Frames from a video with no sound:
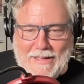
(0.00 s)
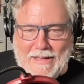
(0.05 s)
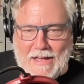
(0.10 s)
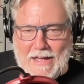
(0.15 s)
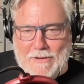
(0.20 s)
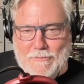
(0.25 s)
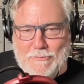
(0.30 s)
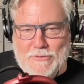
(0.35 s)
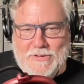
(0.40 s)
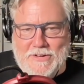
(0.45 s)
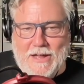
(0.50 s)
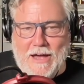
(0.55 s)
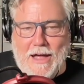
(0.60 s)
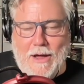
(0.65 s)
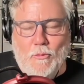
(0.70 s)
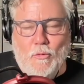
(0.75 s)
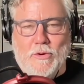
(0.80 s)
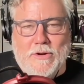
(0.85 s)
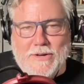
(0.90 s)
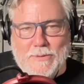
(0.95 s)
wouldn't
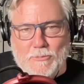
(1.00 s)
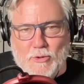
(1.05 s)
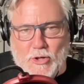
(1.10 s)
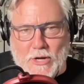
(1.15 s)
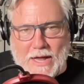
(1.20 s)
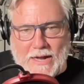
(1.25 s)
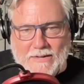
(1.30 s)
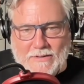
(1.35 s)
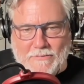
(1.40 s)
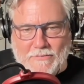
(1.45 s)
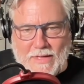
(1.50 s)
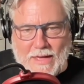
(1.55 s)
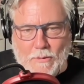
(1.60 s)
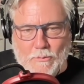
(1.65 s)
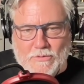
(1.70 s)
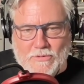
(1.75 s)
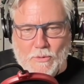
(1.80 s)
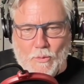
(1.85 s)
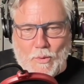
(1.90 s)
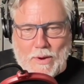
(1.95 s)
object if that
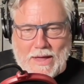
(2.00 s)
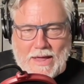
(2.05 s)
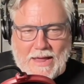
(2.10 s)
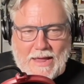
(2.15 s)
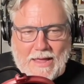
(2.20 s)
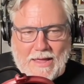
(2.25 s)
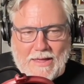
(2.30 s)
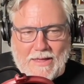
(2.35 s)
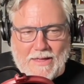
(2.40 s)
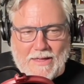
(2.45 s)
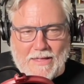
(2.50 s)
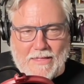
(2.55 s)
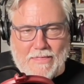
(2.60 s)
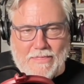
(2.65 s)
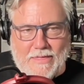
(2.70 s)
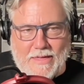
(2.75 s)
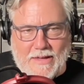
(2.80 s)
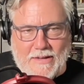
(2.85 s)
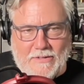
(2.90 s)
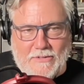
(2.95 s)
was the way
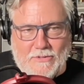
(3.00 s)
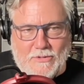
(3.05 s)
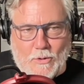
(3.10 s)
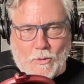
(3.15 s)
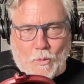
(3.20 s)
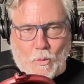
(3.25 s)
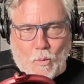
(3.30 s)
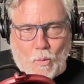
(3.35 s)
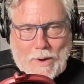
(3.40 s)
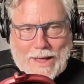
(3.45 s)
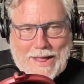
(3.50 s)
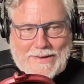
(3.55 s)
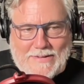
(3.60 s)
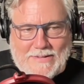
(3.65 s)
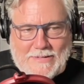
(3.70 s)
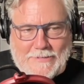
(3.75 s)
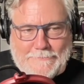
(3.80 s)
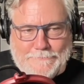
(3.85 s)
things went.